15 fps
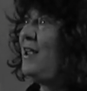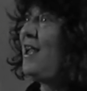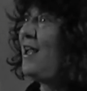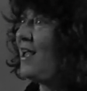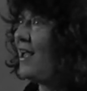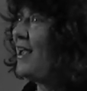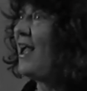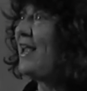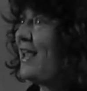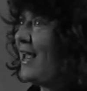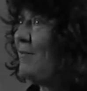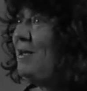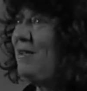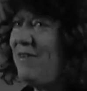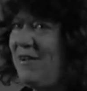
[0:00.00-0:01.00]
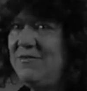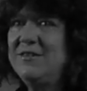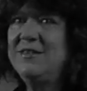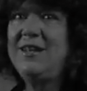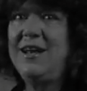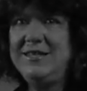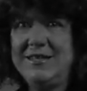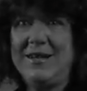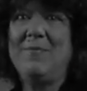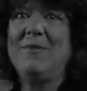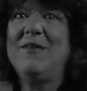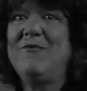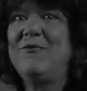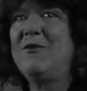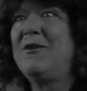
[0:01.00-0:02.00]
Yeah, yeah, I can't believe I've done
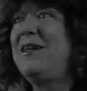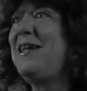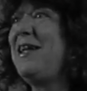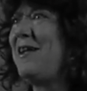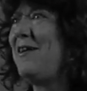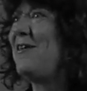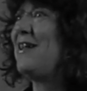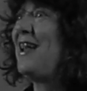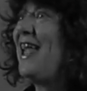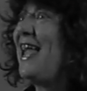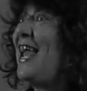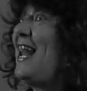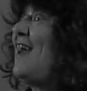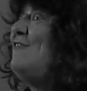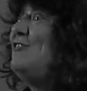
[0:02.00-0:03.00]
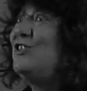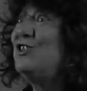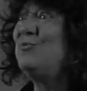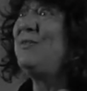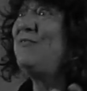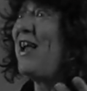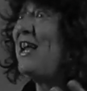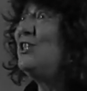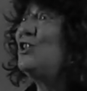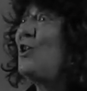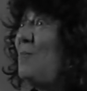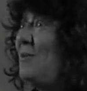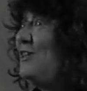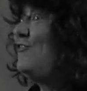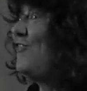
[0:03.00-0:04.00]
something for a year. And I've, we've had
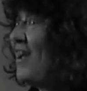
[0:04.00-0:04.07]
so much